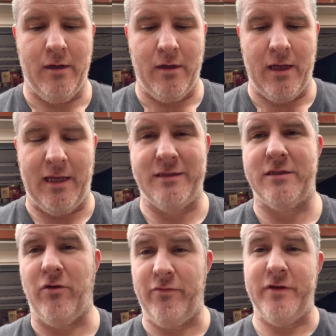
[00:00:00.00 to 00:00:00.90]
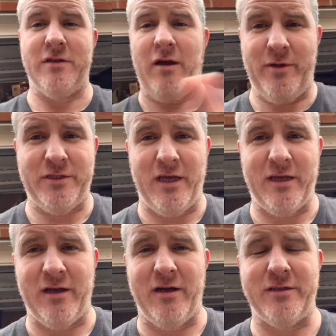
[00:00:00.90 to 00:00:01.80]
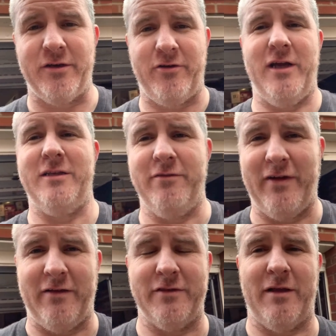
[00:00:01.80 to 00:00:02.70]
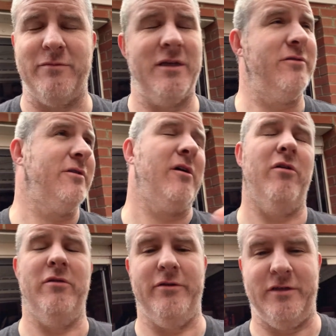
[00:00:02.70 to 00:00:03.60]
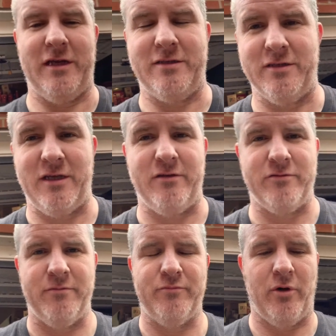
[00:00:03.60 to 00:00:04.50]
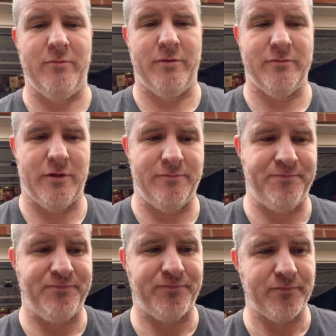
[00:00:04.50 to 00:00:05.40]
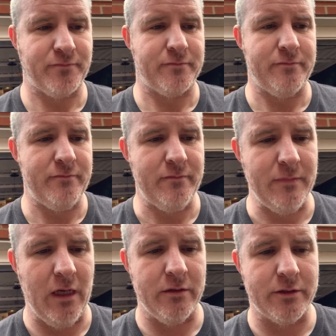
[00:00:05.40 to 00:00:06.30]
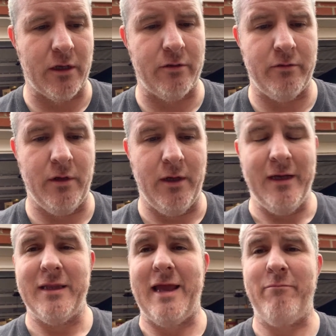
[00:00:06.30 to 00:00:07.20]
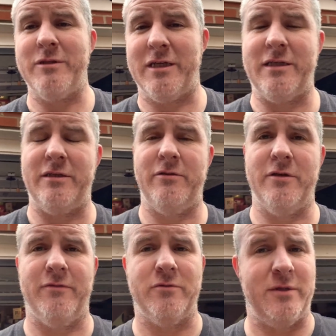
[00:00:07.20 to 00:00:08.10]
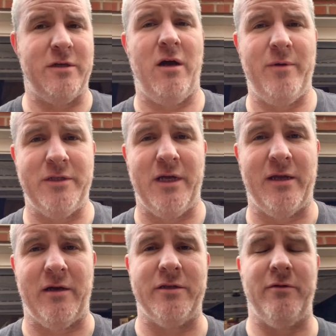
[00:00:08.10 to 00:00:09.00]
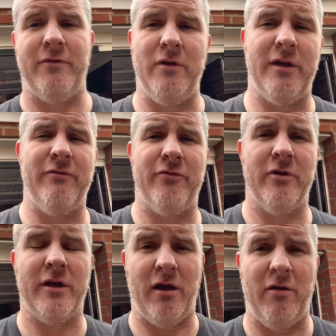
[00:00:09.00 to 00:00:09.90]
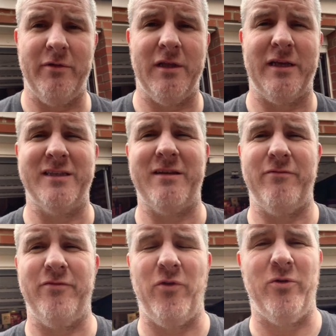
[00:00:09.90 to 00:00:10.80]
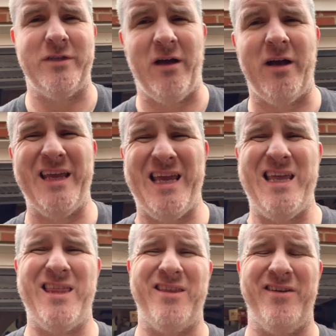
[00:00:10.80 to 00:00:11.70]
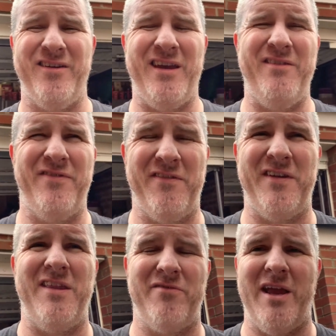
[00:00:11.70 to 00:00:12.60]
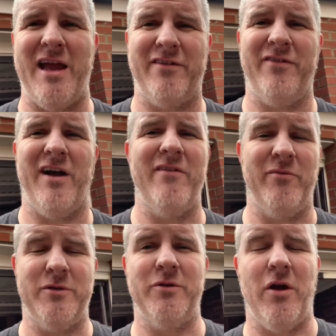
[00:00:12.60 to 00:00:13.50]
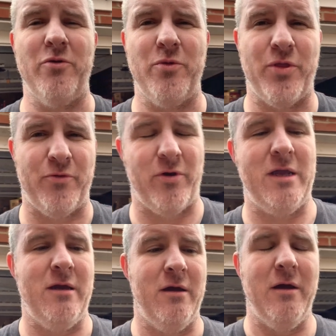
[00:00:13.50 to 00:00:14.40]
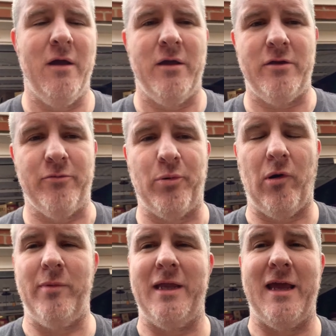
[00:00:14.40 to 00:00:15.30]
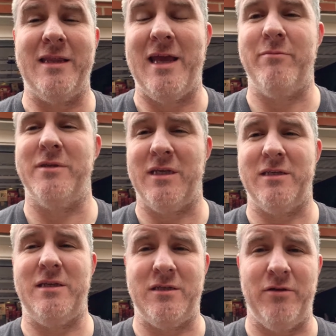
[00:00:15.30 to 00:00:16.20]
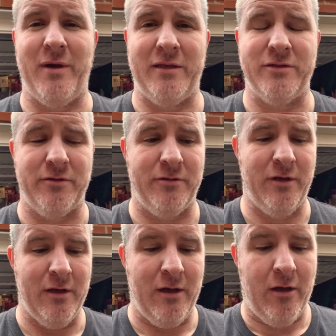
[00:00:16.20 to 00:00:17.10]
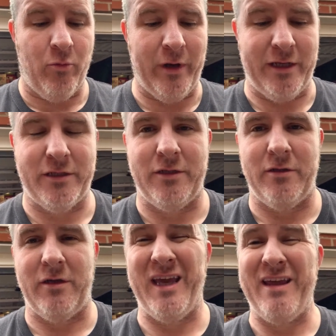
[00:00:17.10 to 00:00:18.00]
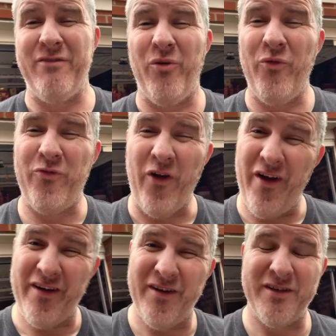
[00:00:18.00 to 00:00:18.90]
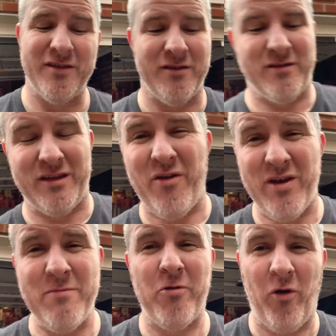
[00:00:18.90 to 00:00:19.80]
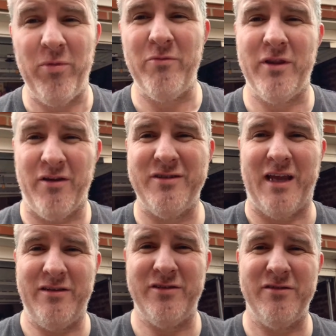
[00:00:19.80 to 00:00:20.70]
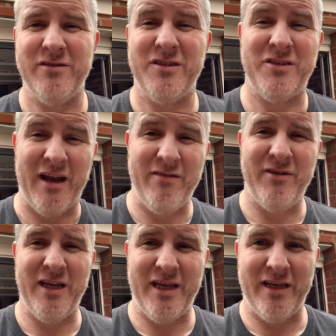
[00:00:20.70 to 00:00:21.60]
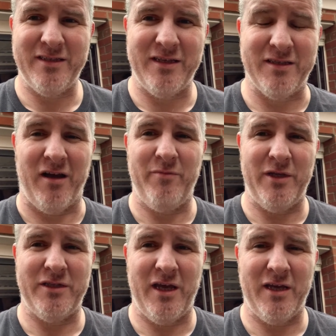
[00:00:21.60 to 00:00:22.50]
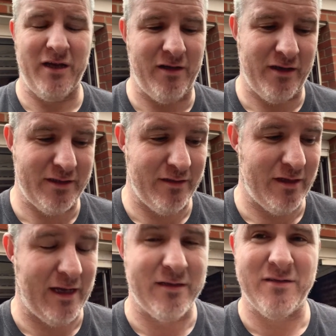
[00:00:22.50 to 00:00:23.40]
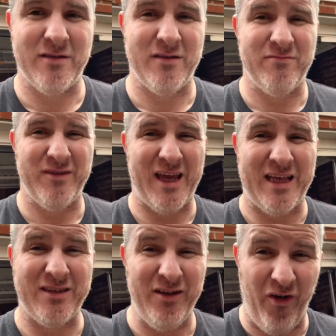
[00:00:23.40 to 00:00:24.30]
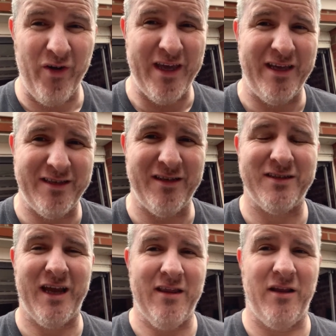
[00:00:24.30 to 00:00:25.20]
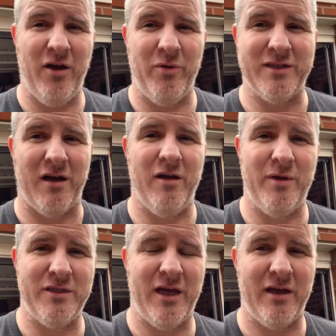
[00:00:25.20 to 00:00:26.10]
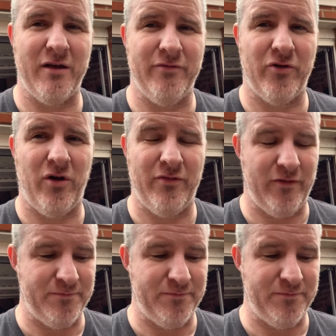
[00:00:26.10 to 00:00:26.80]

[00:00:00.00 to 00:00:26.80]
It solved the timing chain guides and created the valve stem seals and a whole other set of seals problems. So the M62 suffers with timing chain guides. So if you're looking for a car with like a 740i E53 X5 up to 03, you'll probably get the M62 engine, which in all fairness, the only problem with those engines generally is the timing chain guides, and it's a lot easier to get the lower timing chain cover off.